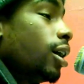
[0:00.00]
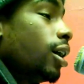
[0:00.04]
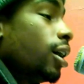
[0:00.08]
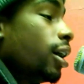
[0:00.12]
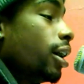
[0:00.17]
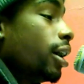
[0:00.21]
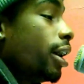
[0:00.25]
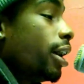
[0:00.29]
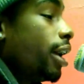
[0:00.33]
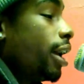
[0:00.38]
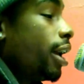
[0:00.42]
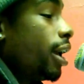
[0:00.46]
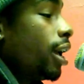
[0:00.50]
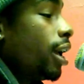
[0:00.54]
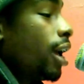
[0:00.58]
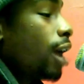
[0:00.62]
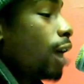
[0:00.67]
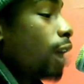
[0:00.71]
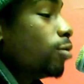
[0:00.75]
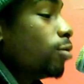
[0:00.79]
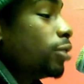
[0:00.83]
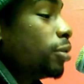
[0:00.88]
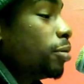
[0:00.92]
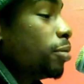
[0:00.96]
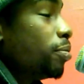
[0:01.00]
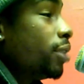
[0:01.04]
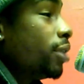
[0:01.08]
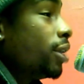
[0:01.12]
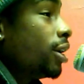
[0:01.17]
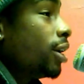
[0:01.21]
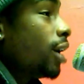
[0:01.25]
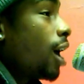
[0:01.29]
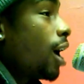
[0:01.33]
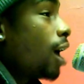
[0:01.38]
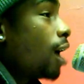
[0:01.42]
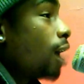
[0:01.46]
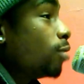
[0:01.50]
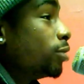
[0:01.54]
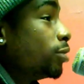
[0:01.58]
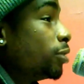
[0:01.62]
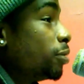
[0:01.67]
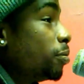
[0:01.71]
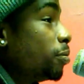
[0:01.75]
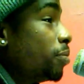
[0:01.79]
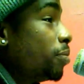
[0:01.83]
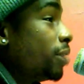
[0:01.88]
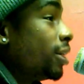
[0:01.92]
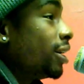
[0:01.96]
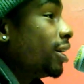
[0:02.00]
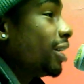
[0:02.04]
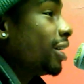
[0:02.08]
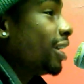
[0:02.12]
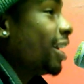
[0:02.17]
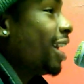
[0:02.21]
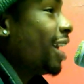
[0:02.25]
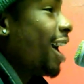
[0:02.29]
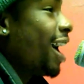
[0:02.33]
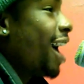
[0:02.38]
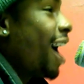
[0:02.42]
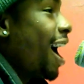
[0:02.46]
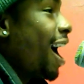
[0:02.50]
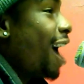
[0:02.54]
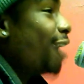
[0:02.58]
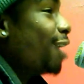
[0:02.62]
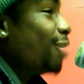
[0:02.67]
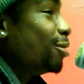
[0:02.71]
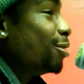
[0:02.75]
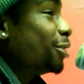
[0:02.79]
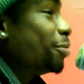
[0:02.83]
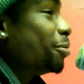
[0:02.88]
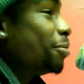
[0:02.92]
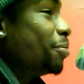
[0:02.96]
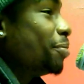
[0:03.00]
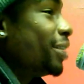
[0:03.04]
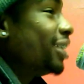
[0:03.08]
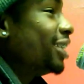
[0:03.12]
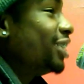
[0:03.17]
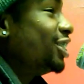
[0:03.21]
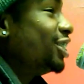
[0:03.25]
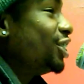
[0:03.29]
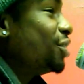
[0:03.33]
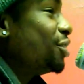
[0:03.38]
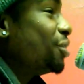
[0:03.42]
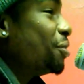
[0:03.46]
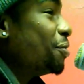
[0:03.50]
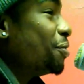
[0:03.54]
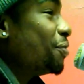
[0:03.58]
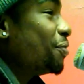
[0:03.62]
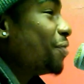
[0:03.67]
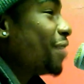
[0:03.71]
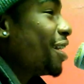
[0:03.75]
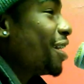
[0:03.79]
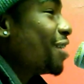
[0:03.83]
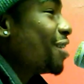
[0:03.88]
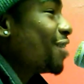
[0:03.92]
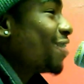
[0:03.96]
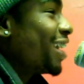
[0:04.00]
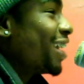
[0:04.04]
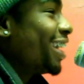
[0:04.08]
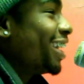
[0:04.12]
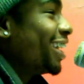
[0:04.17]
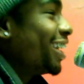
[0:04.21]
And I was a big G Unit fan, right?